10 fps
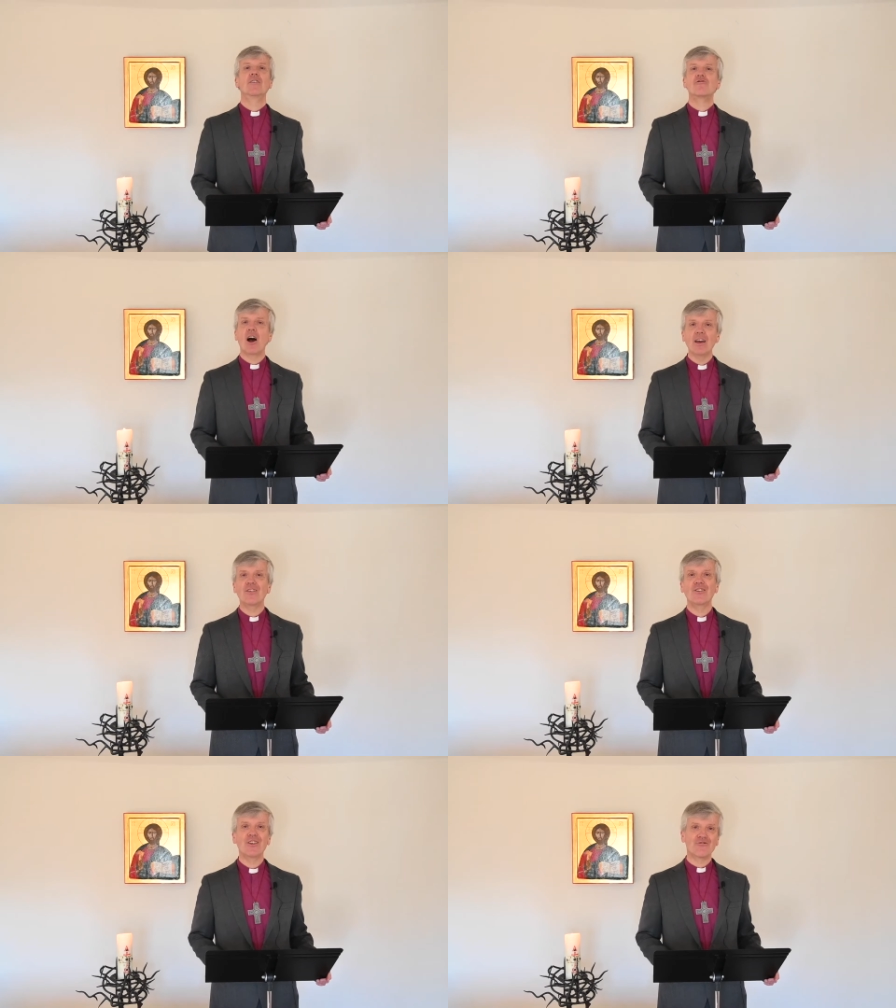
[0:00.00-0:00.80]

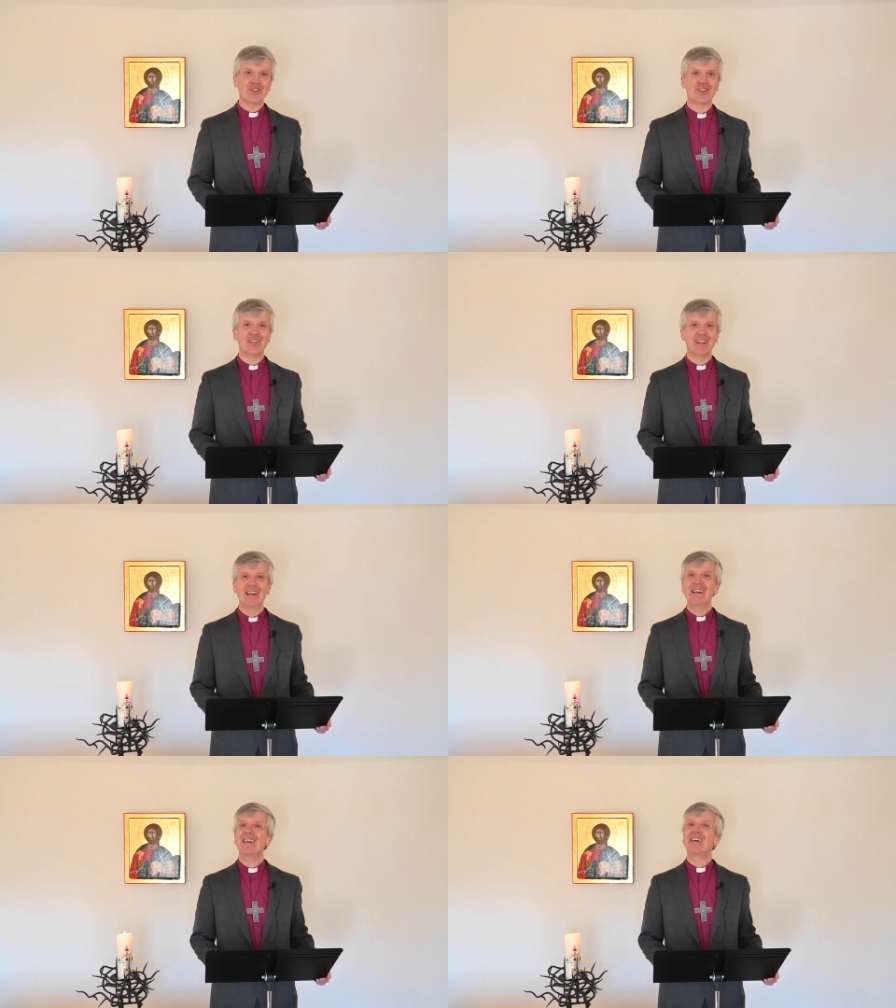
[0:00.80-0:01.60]
Christ is risen,
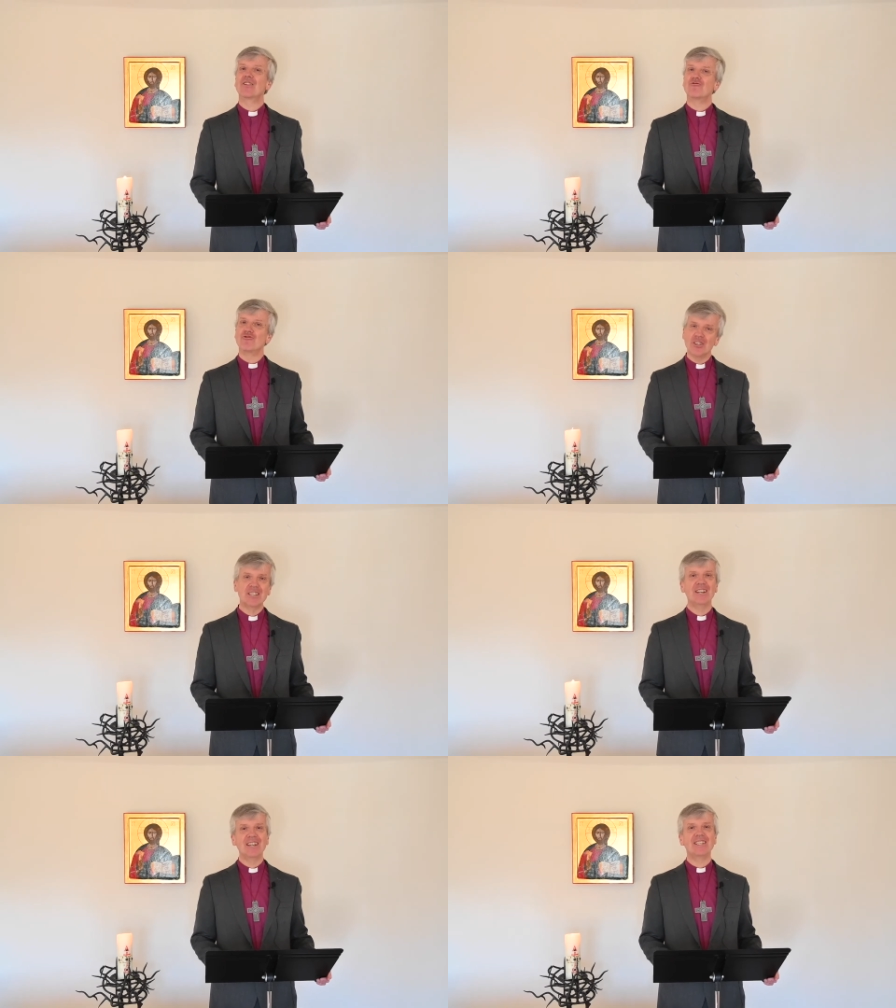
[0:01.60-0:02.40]
he is
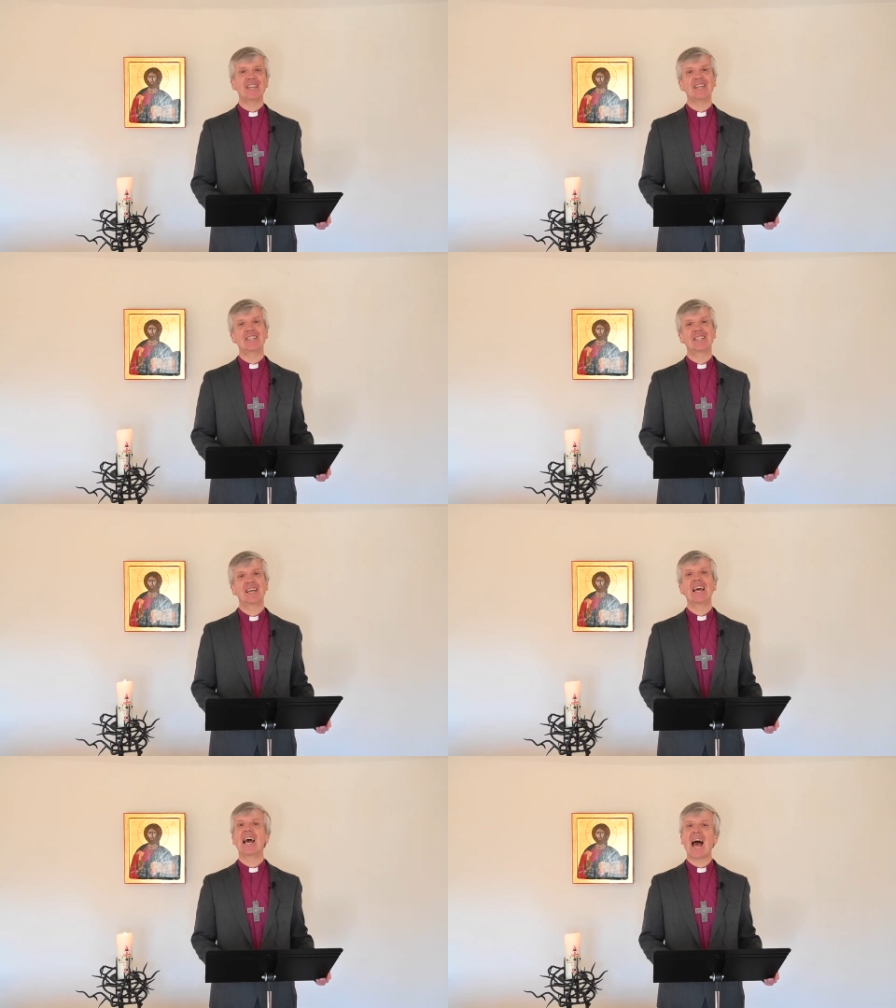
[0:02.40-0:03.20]
risen indeed,
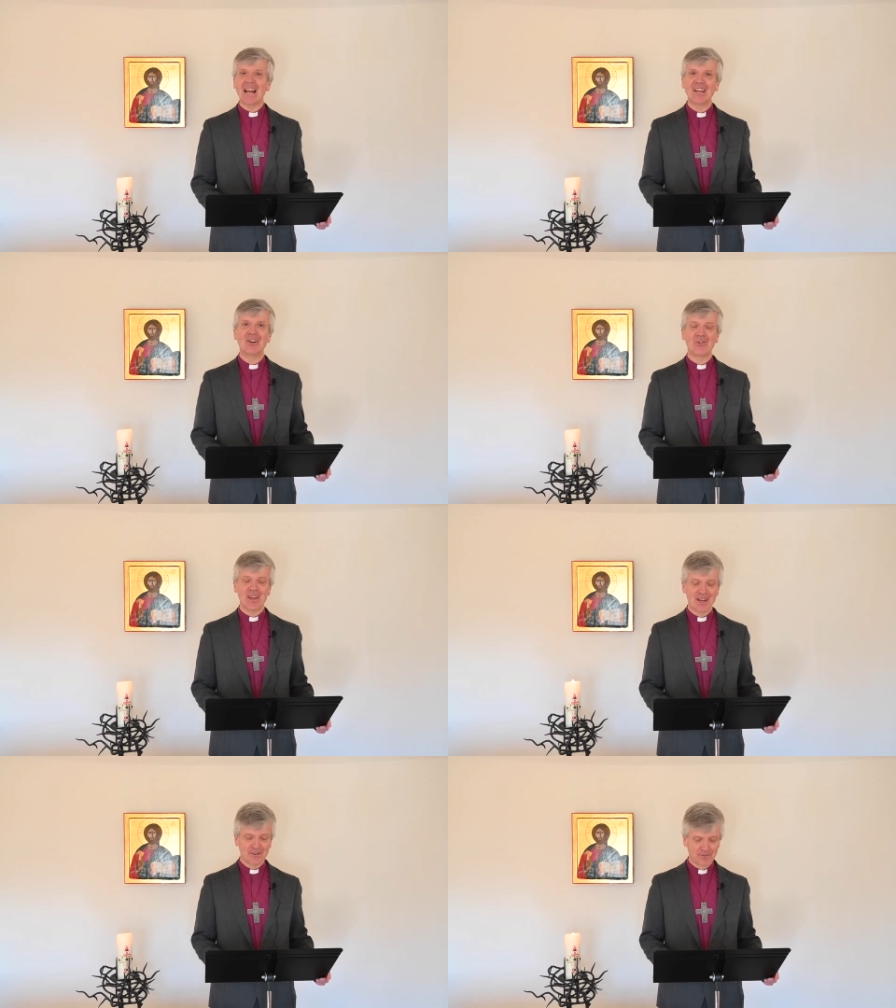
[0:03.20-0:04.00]

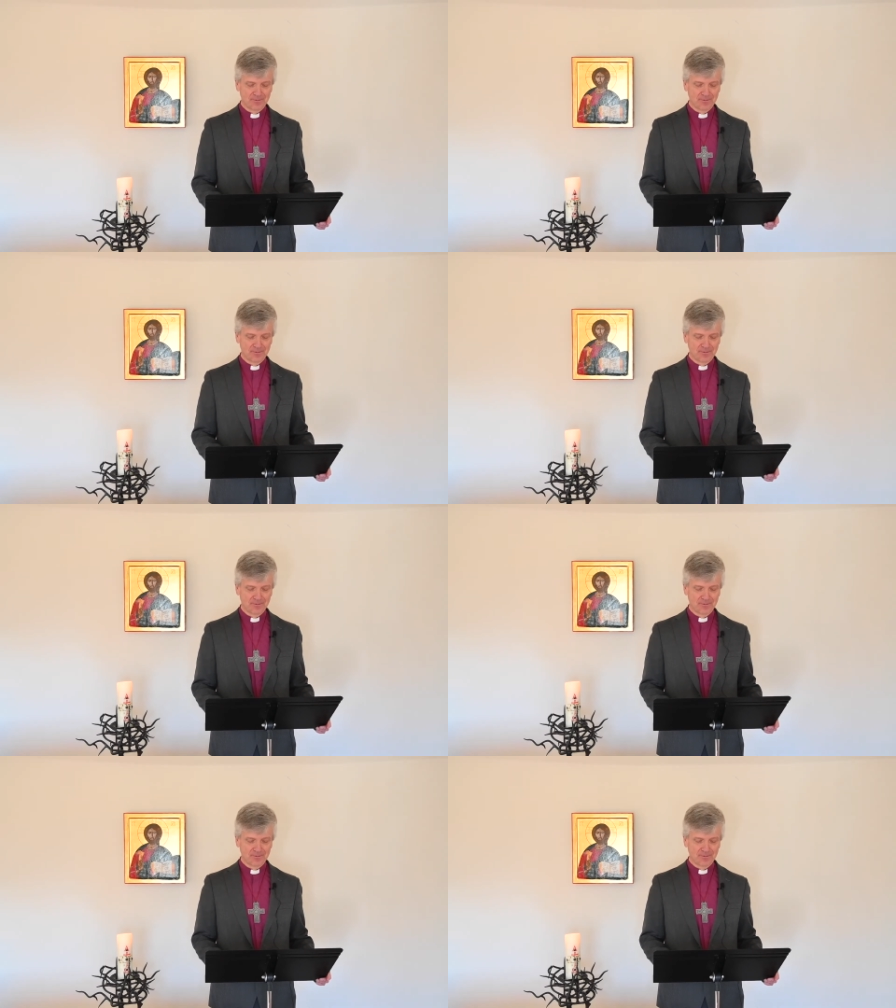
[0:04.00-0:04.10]
Alleluia.